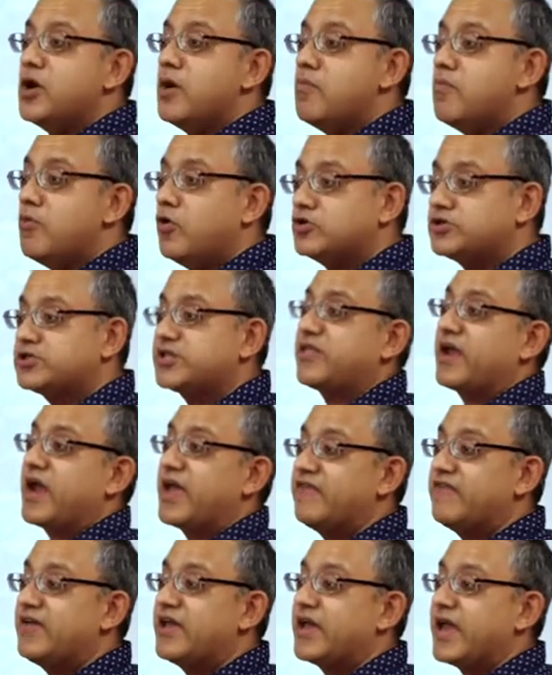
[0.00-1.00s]
most
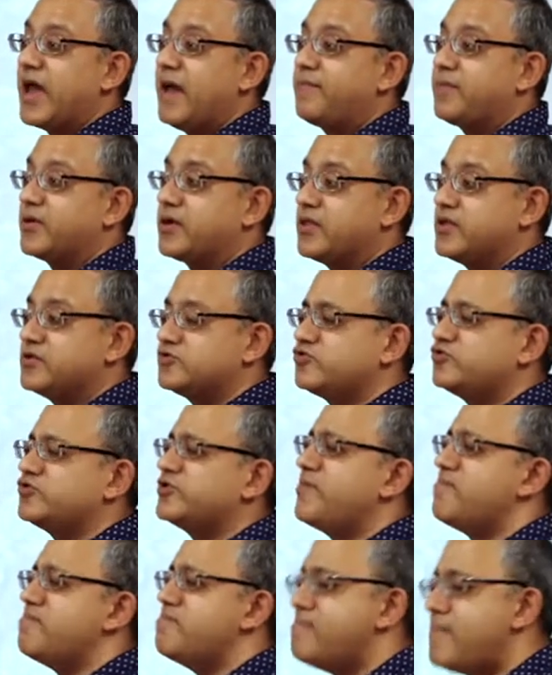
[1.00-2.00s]
thriving capital. This was a
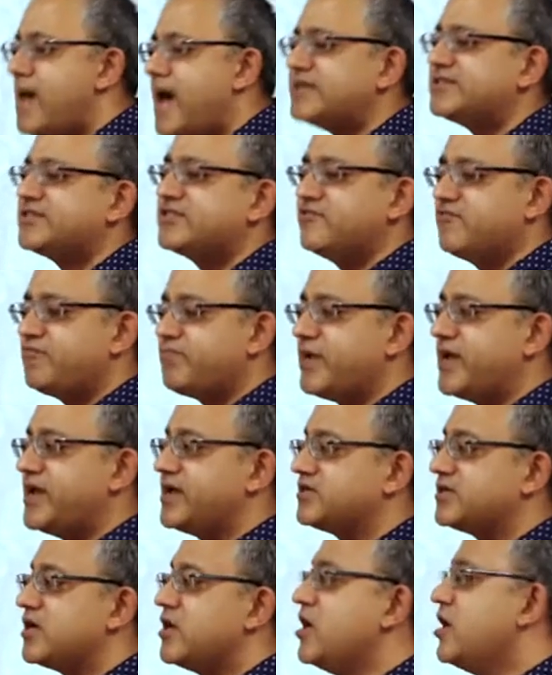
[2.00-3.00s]
massive
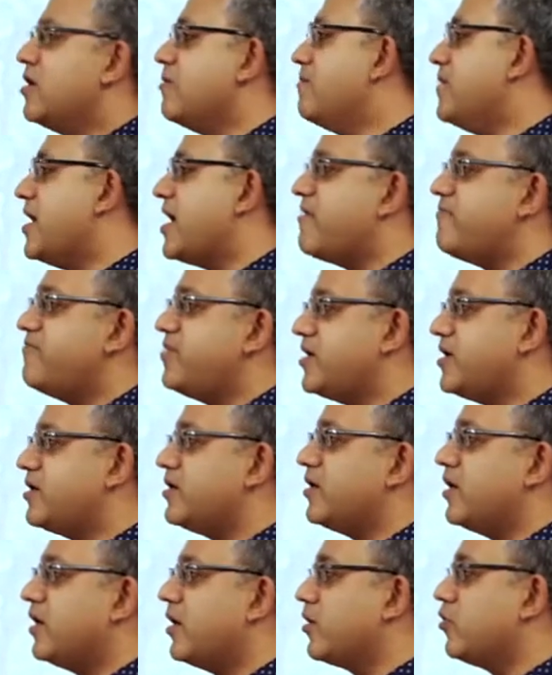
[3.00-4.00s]
place, may have been
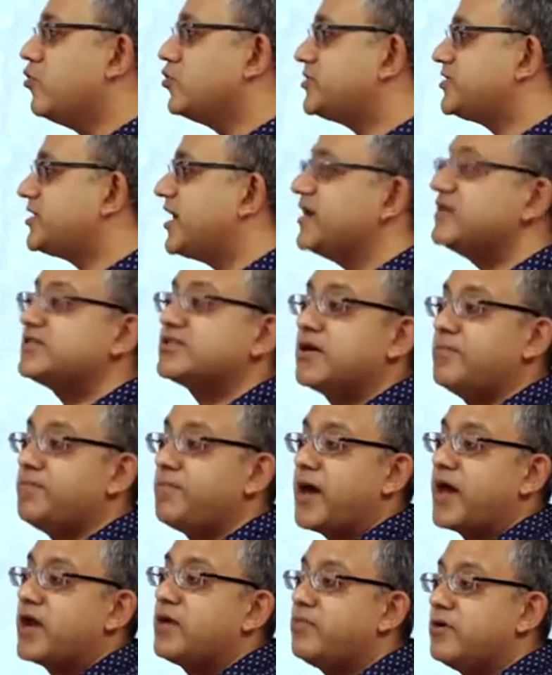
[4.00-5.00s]
a good size
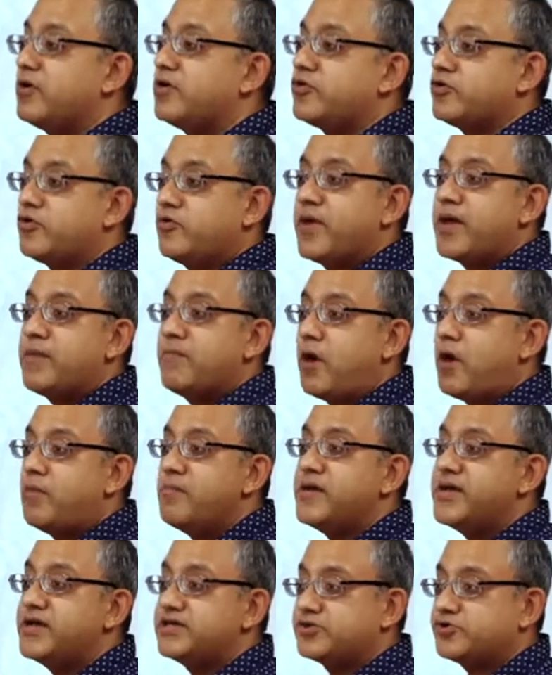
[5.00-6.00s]
comparable to the way
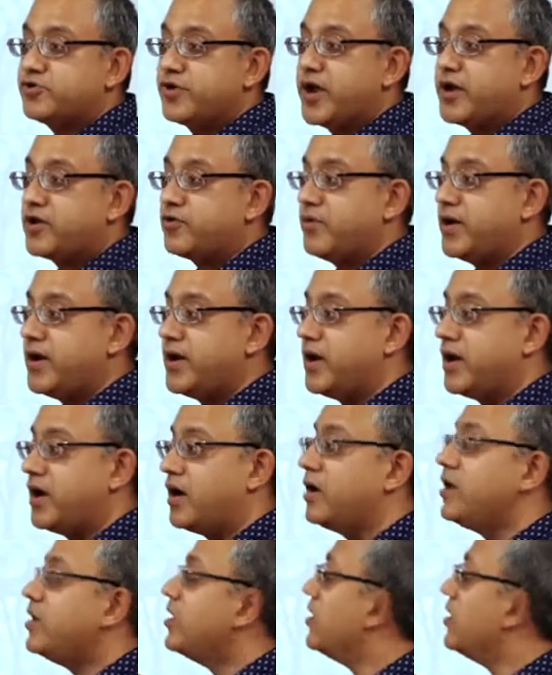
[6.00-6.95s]
Bombay is today to India.